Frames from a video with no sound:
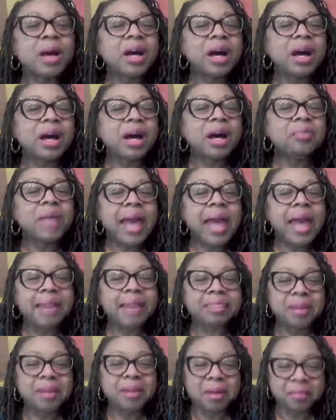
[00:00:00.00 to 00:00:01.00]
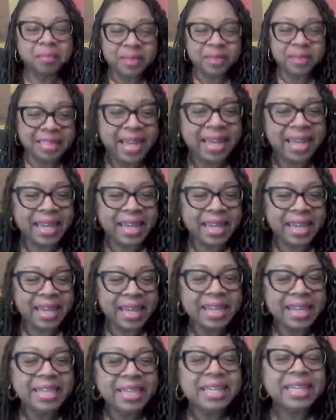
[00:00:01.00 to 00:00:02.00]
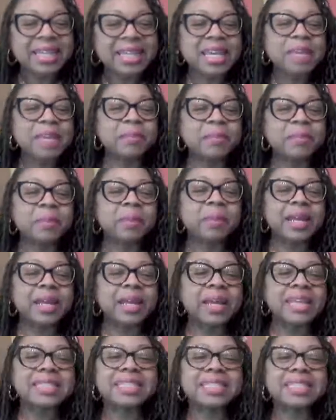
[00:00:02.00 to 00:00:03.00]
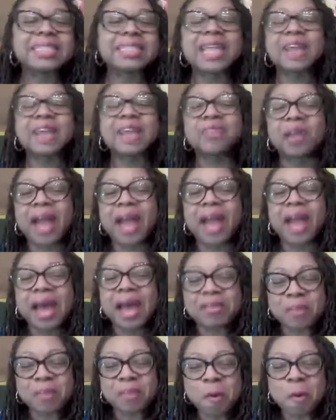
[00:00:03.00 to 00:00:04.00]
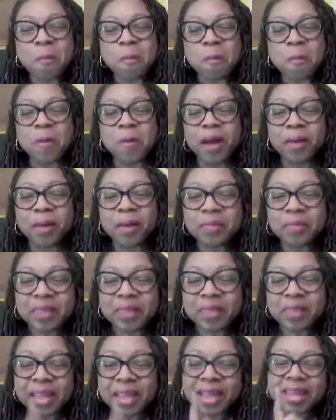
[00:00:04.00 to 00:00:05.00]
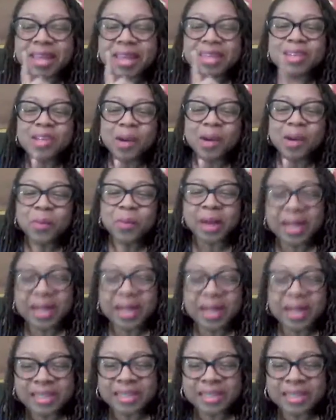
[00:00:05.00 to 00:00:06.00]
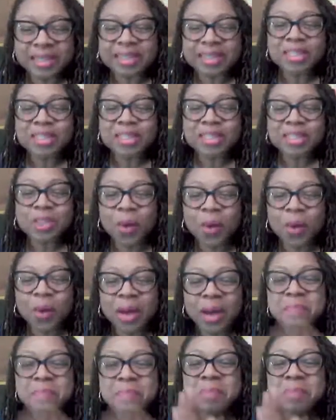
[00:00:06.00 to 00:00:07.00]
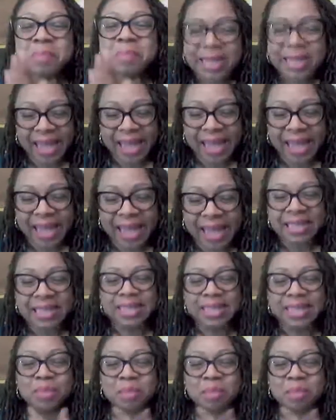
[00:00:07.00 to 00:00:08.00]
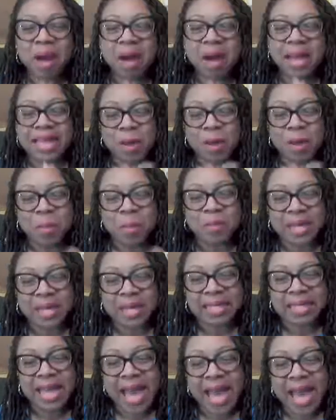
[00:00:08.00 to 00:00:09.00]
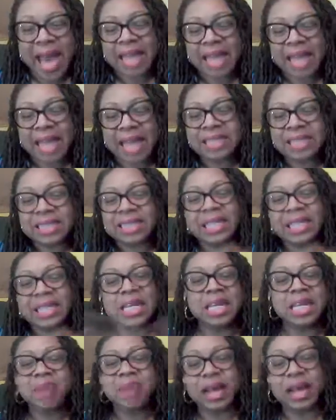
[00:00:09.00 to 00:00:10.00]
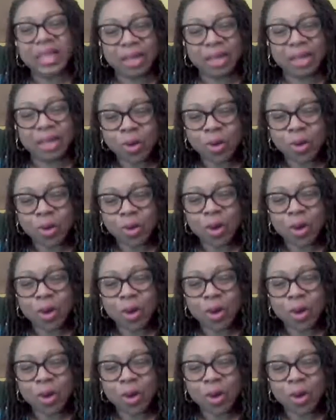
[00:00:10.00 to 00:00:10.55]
a black thumb. She can't keep a plant to save her life. Well, you know what? Join Monday, the broadcast on Monday, Allison, and anybody else